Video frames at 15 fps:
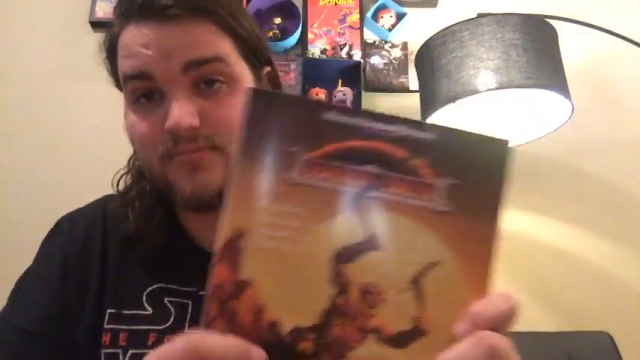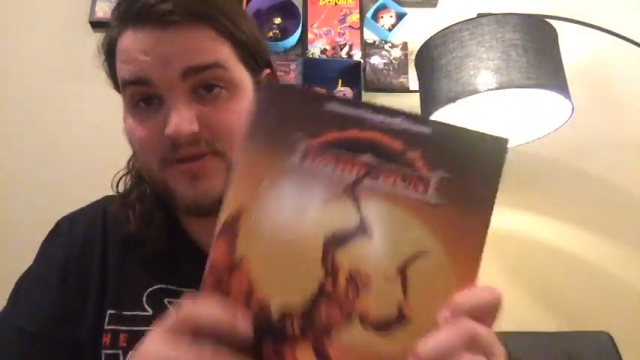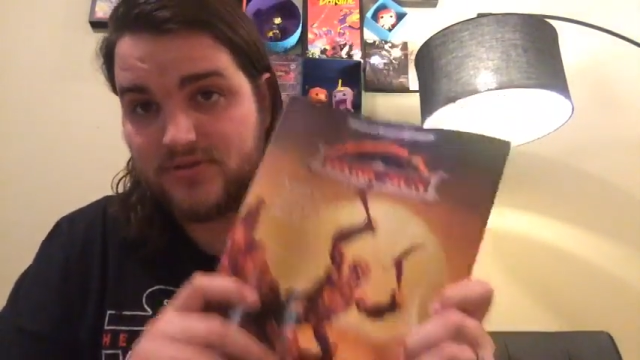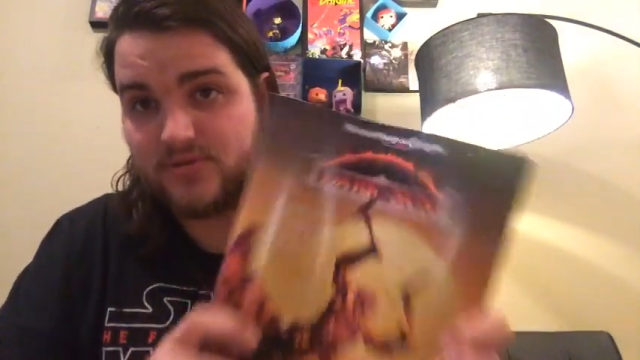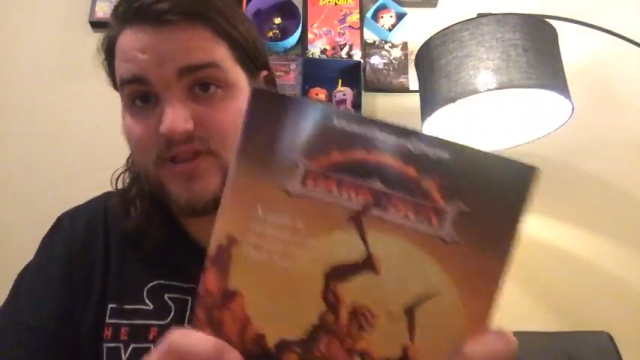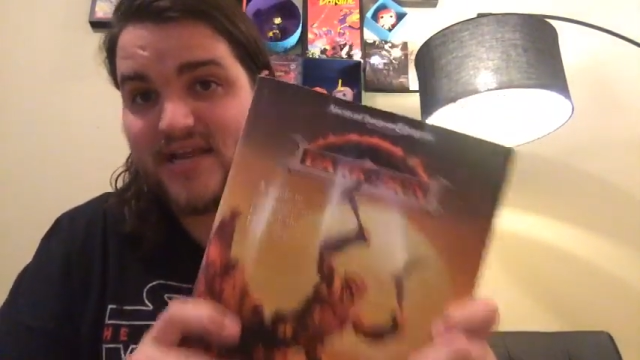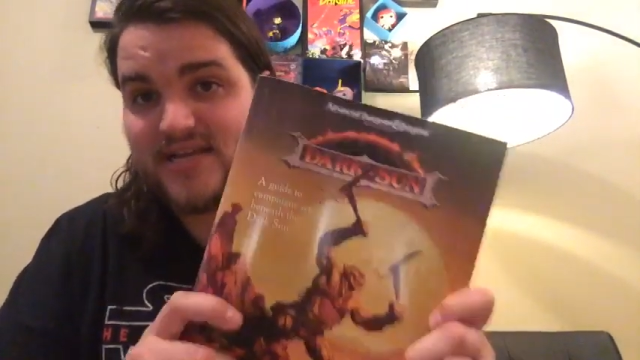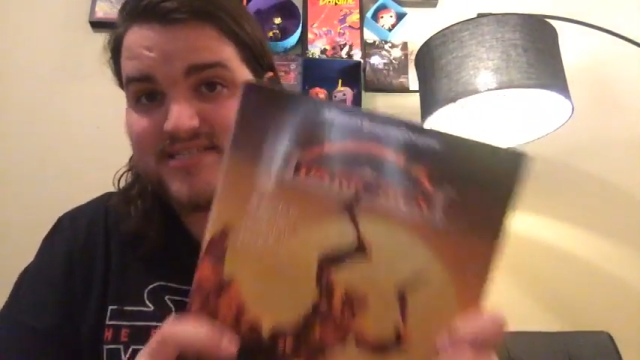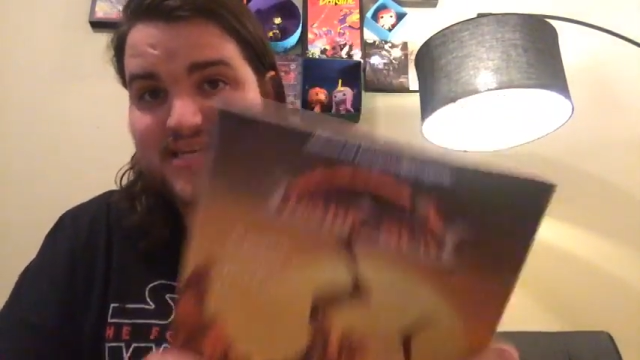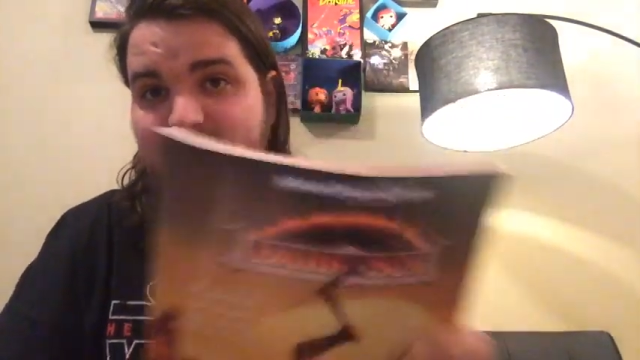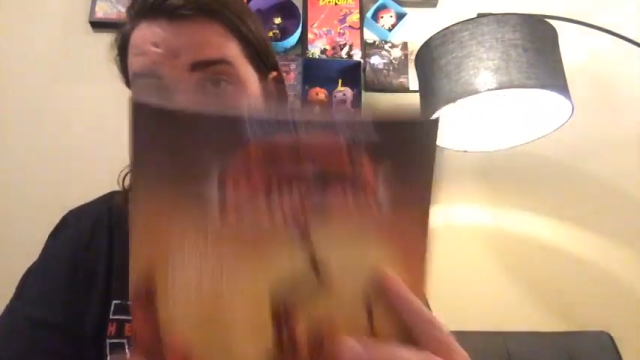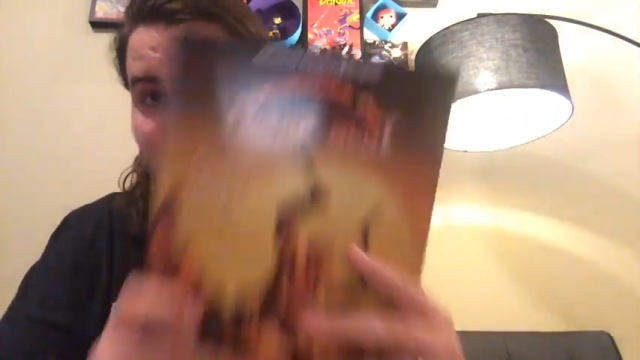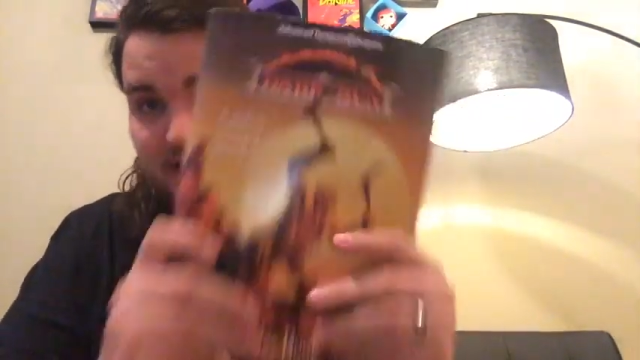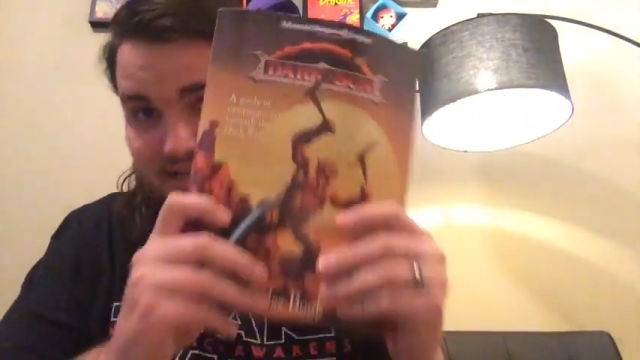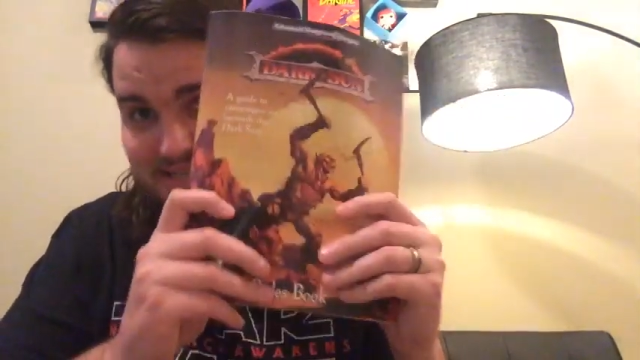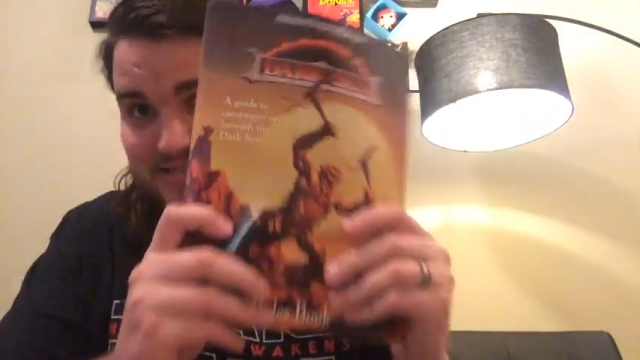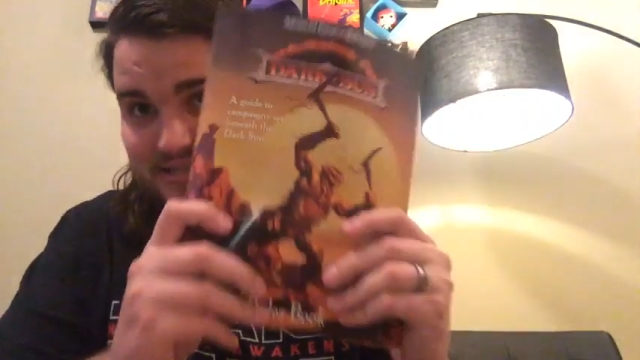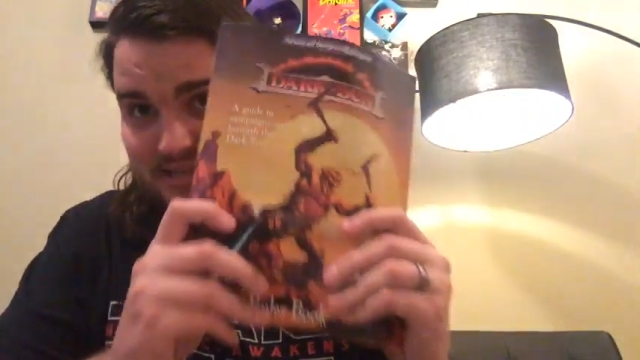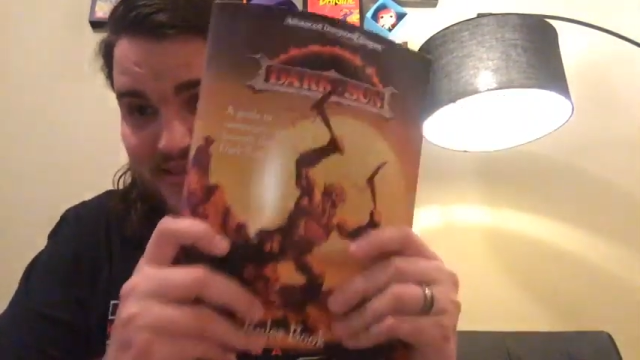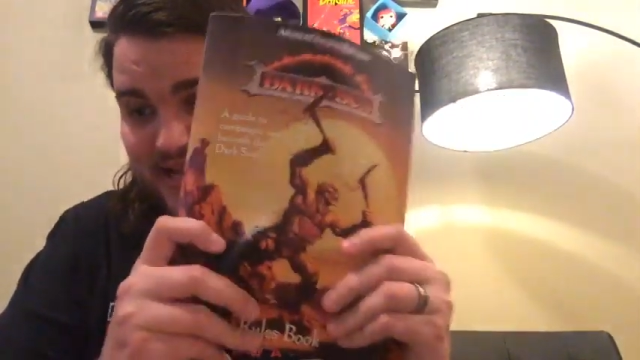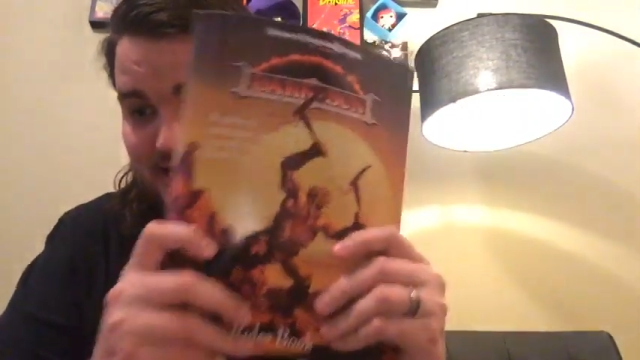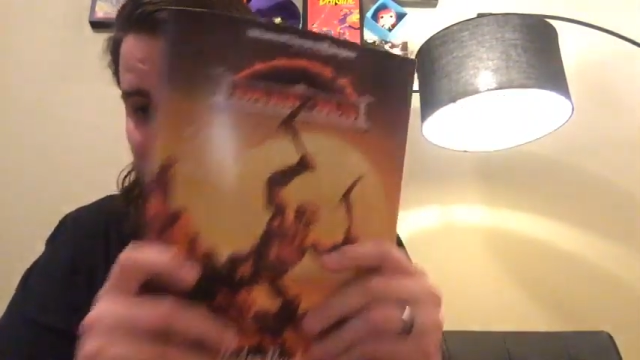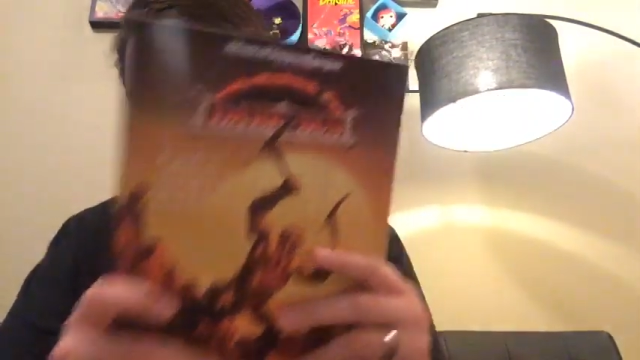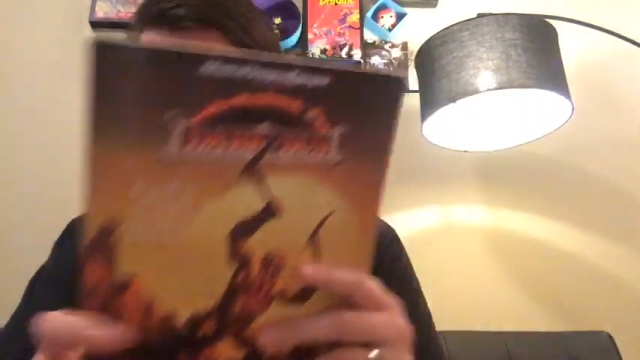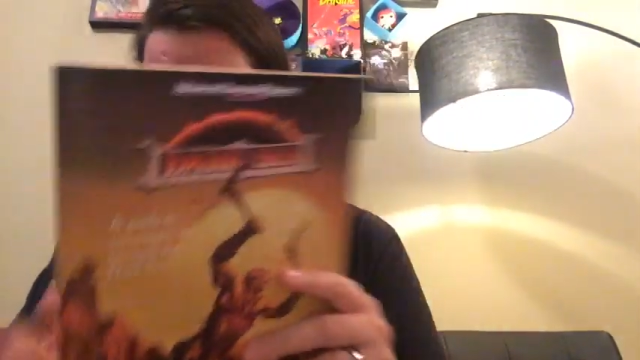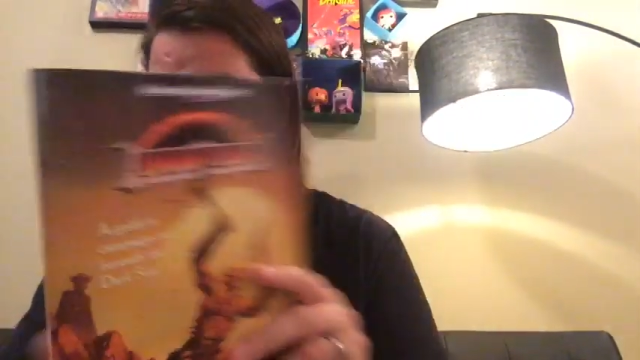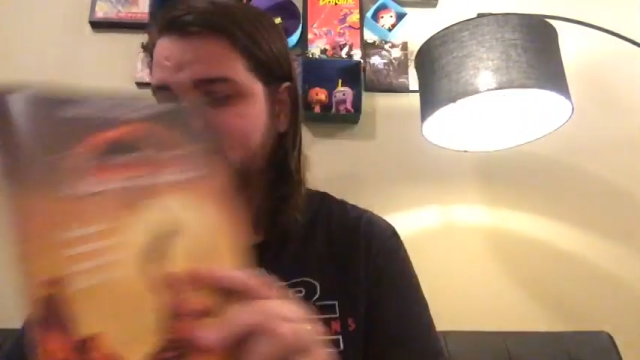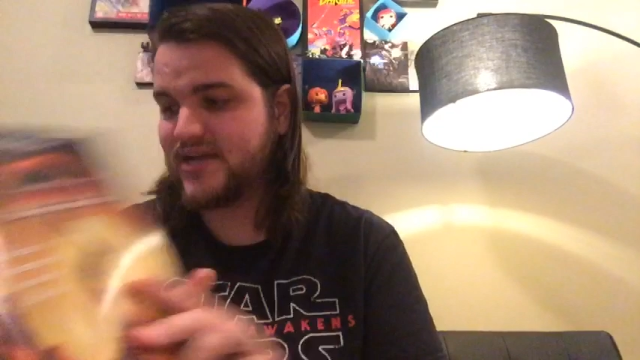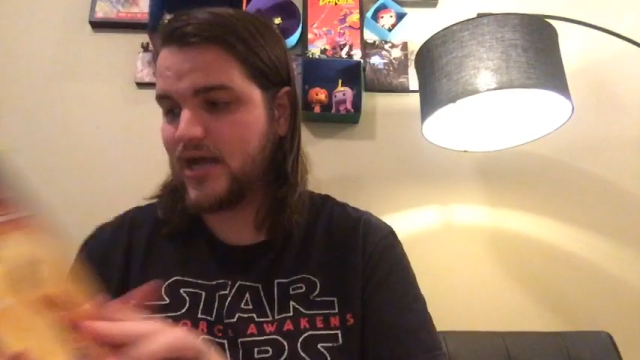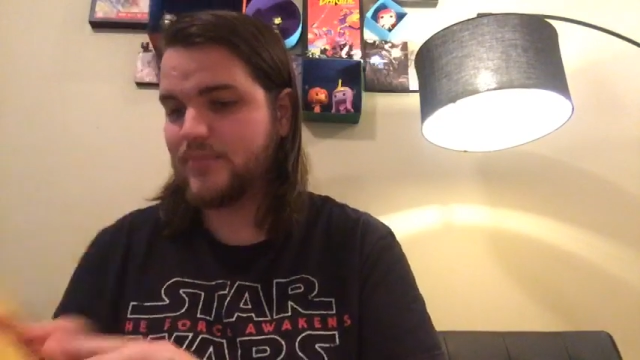If you like psionics, that's where
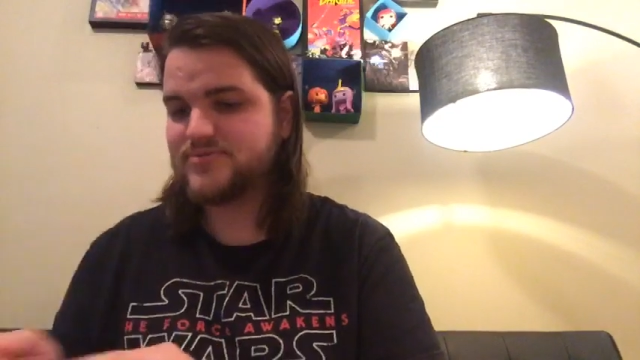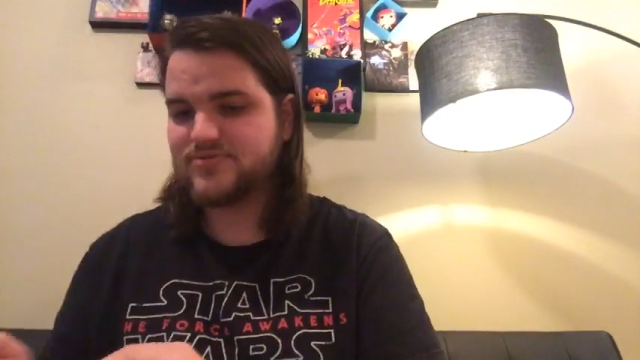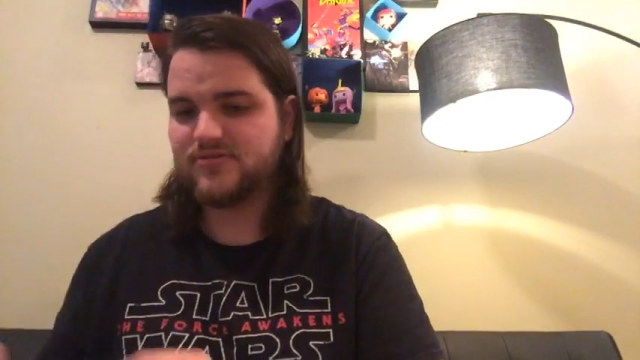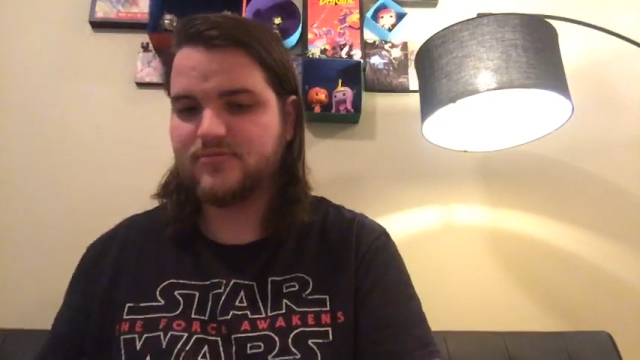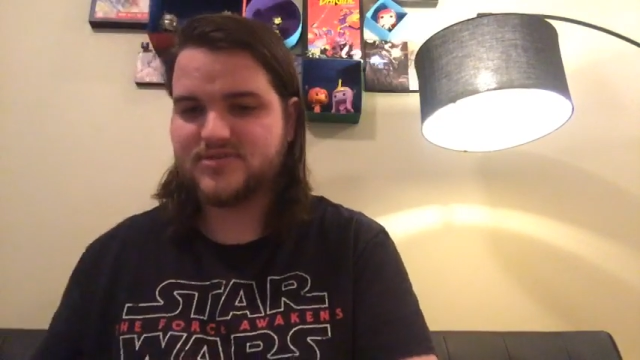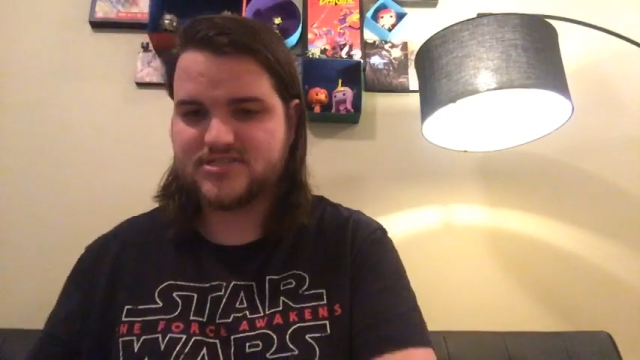it comes from,